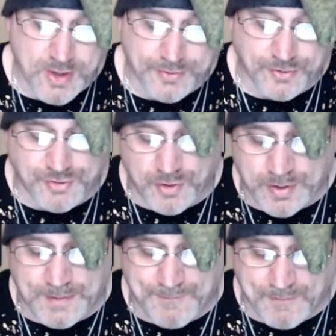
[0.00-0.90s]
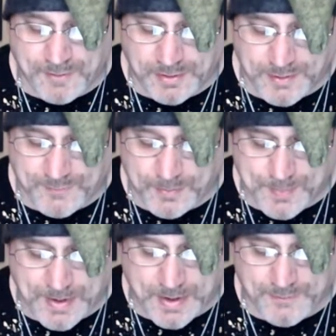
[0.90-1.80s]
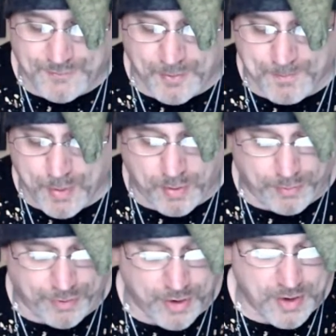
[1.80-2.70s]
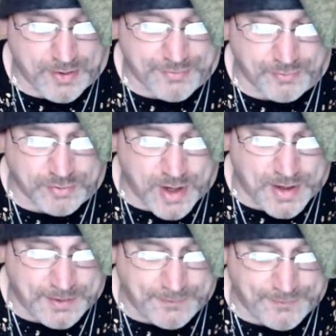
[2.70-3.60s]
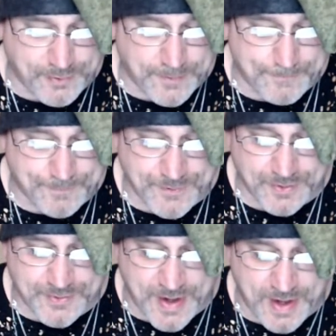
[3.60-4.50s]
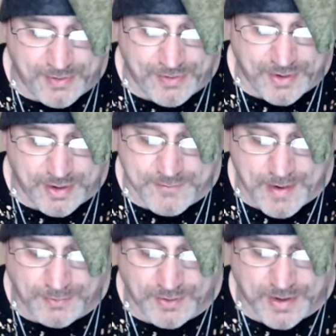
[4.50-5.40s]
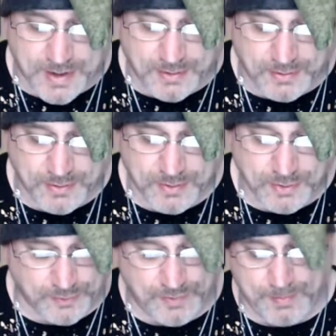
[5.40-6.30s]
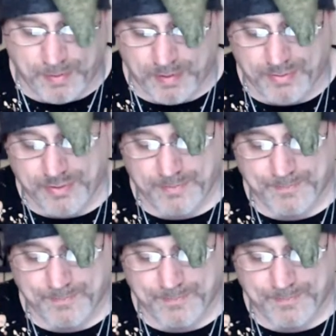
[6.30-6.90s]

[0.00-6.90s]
The journey of every living being from birth through life to death and around again to rebirth.